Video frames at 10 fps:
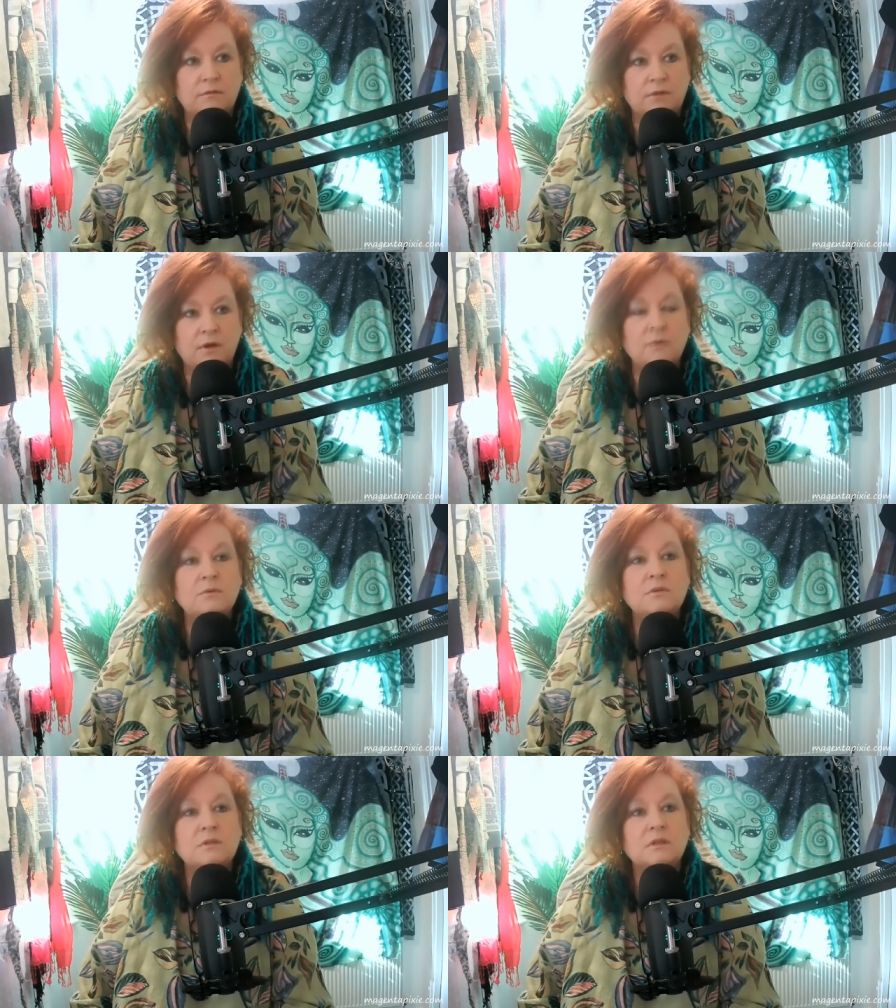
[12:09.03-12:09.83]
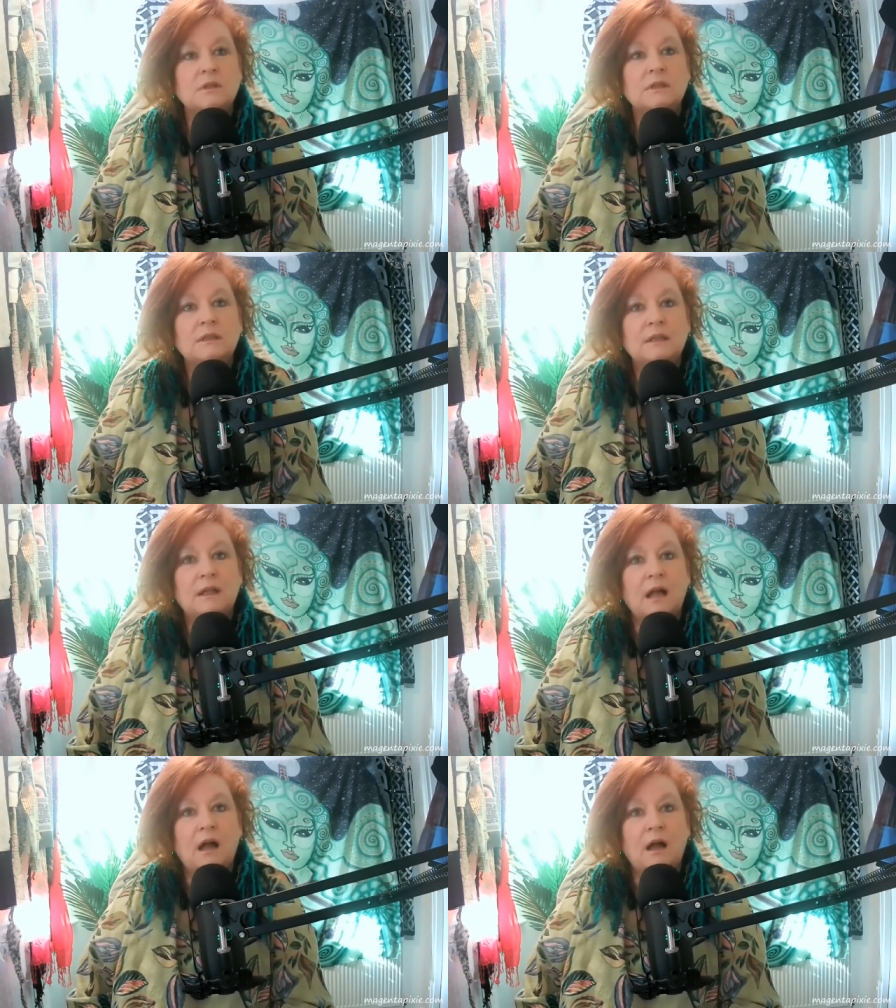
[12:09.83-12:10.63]
those.
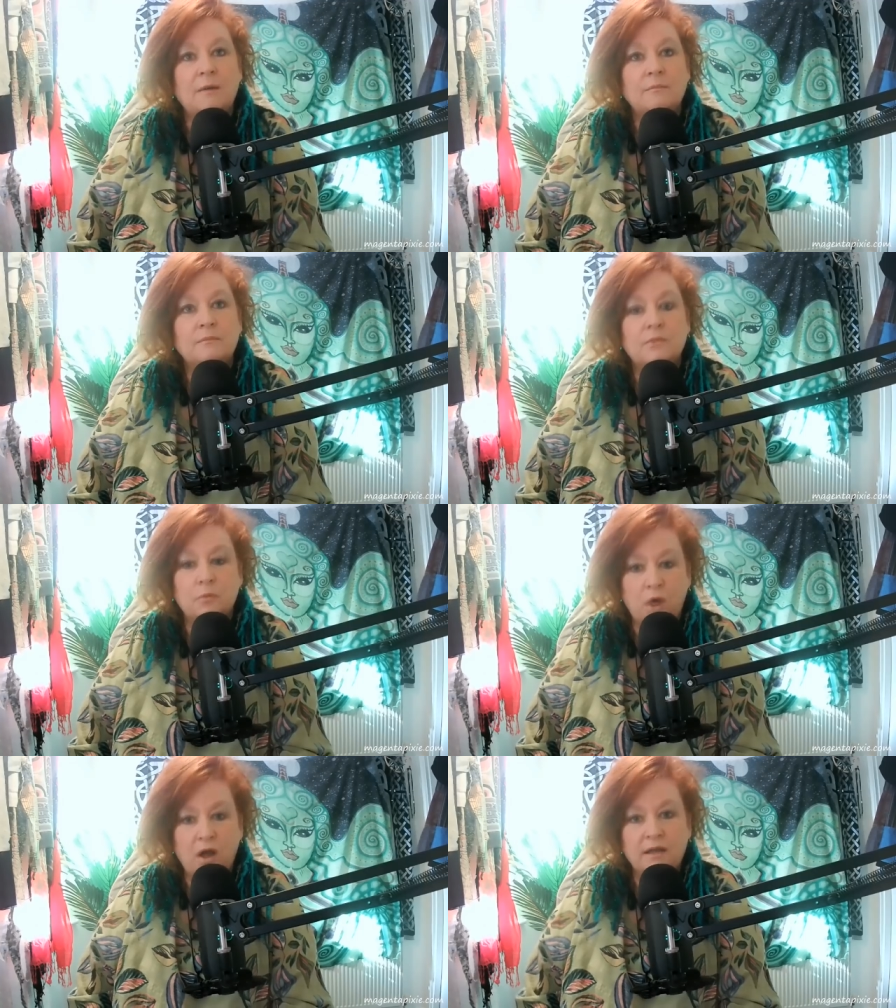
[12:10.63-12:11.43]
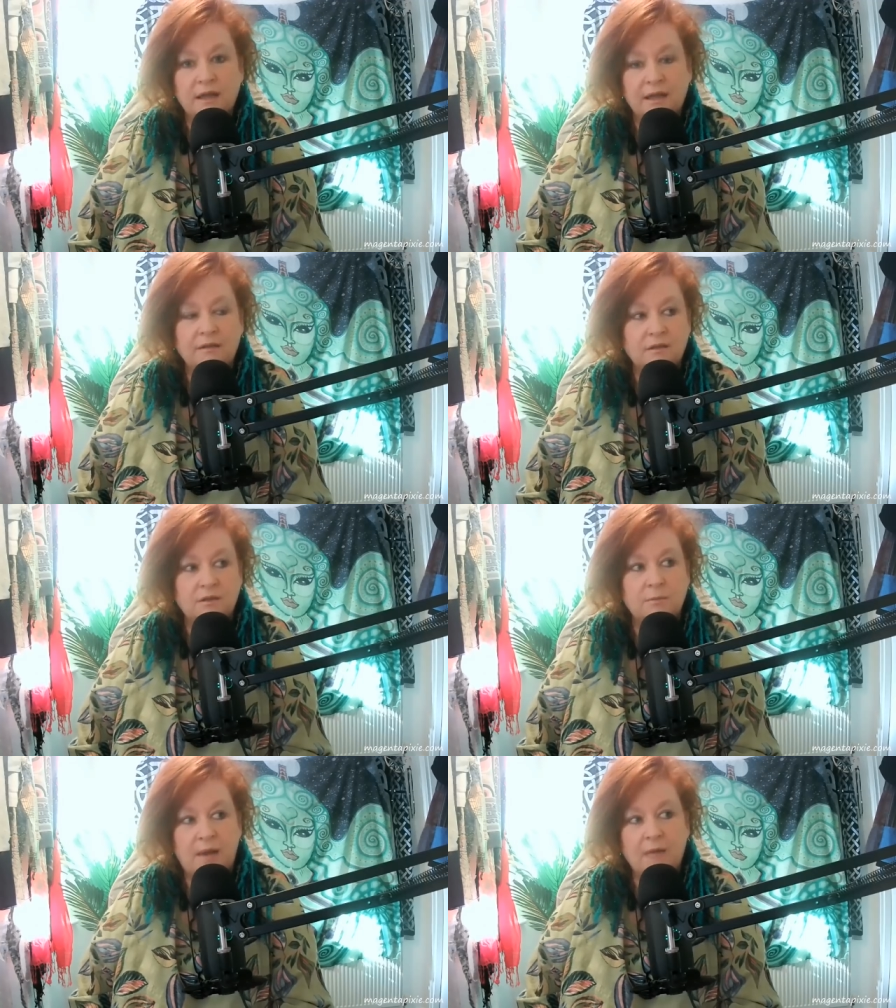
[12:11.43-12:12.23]
The work
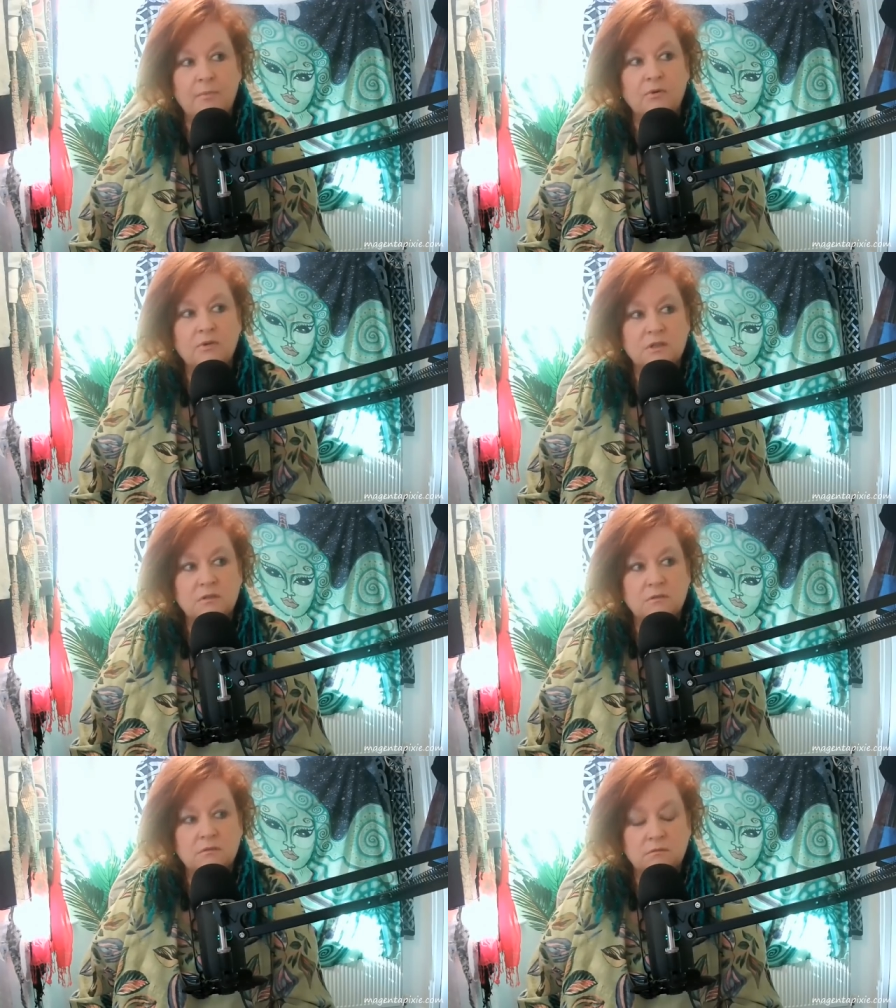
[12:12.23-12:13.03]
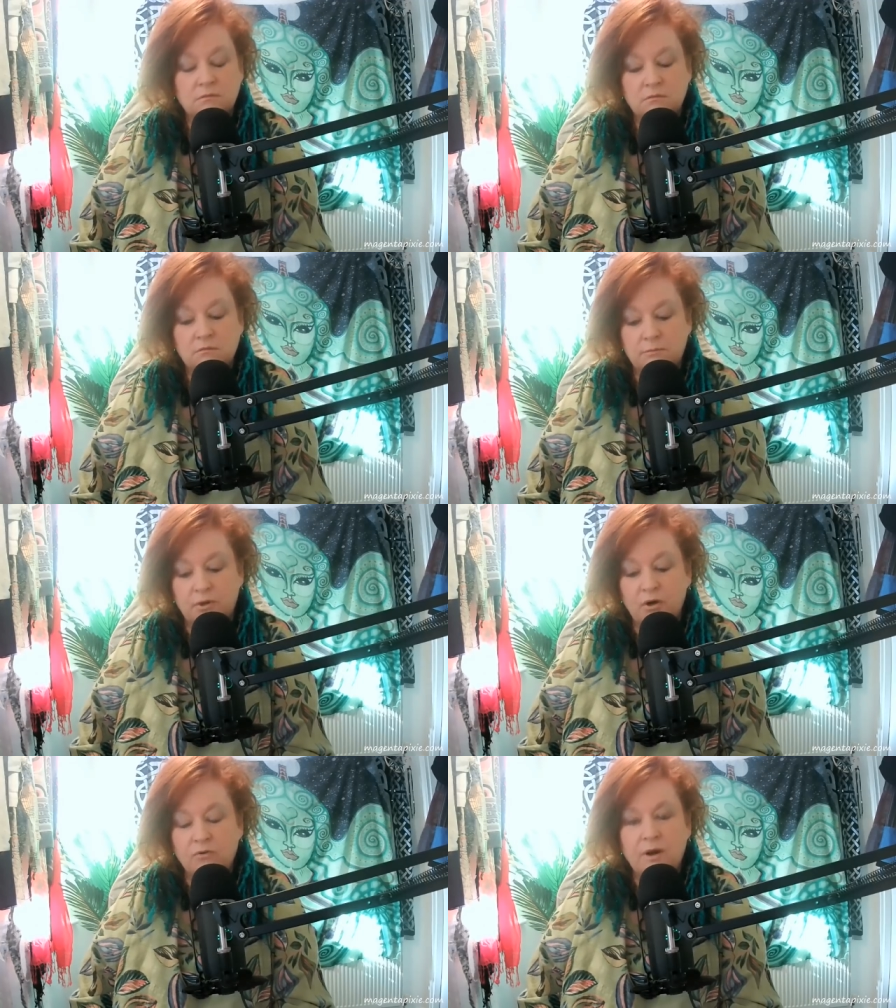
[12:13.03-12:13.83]
in the Black Box
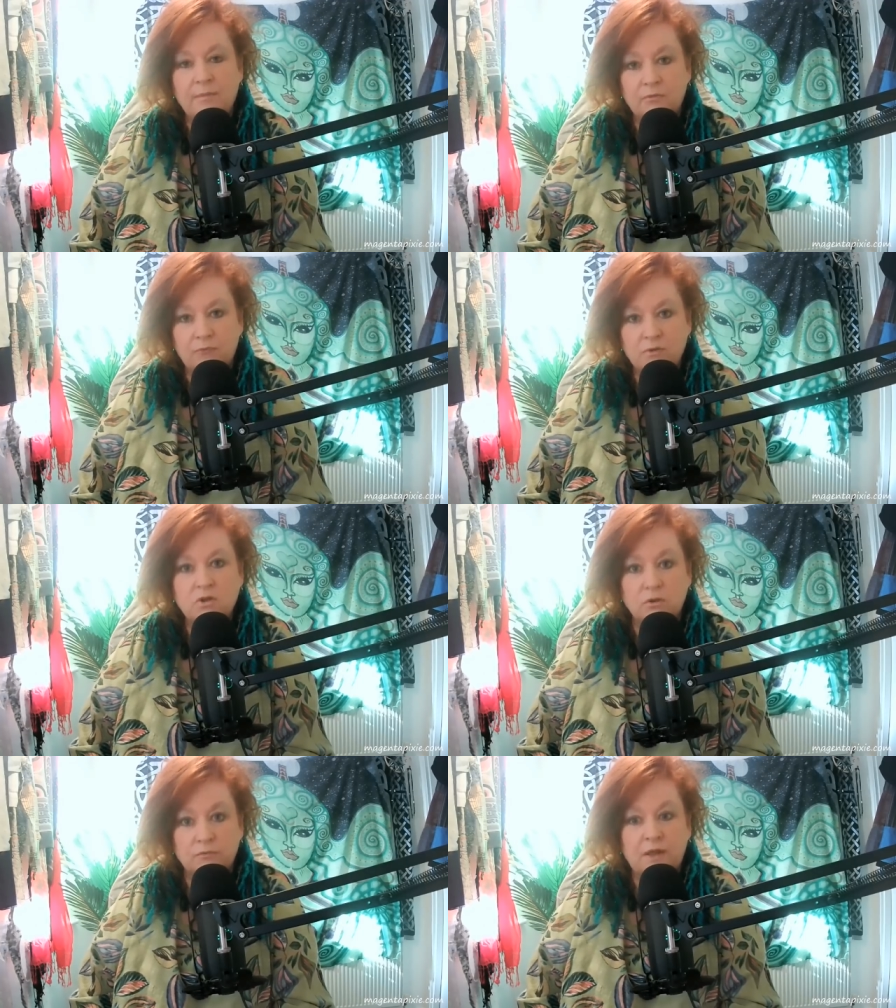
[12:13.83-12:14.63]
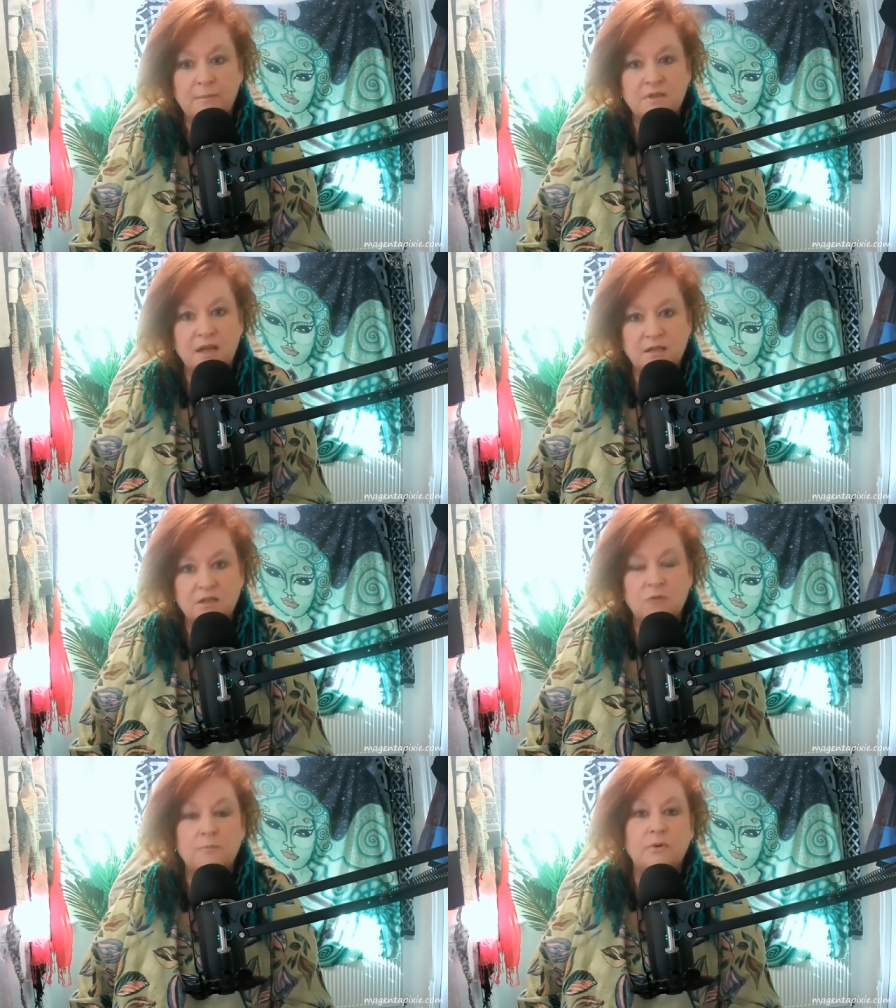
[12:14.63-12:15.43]
program and the Rose Gold Flamers
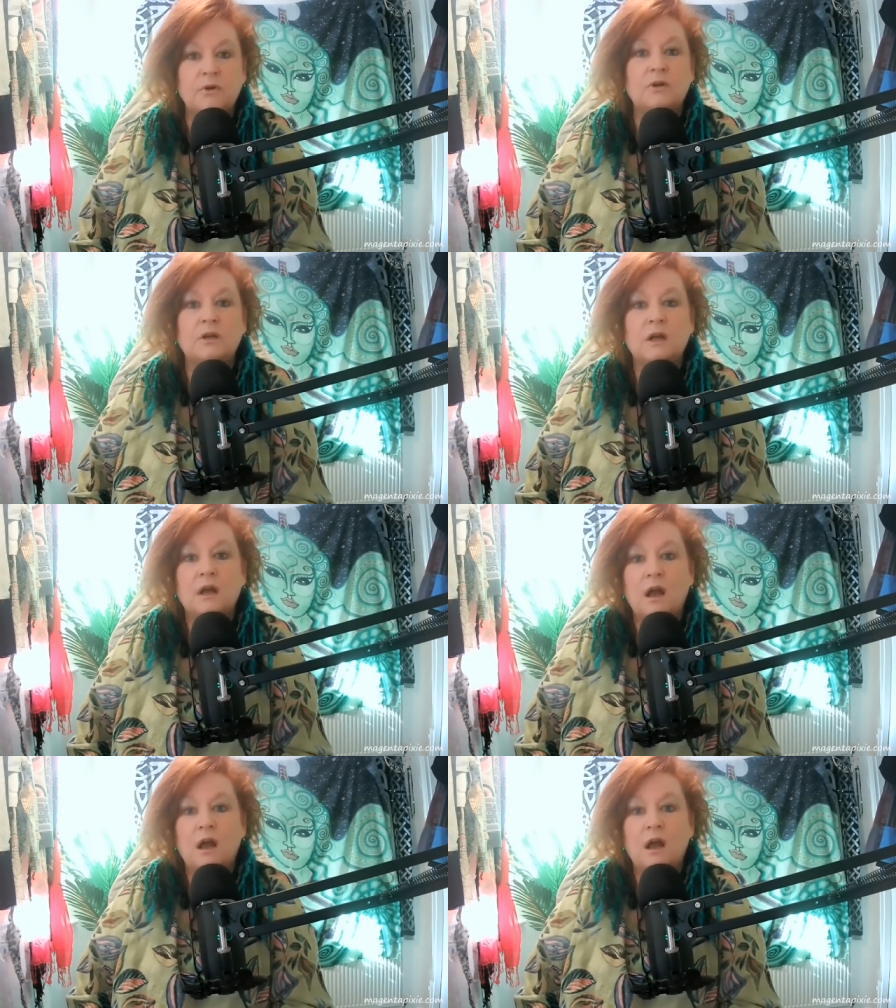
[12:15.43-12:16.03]
Antidote book,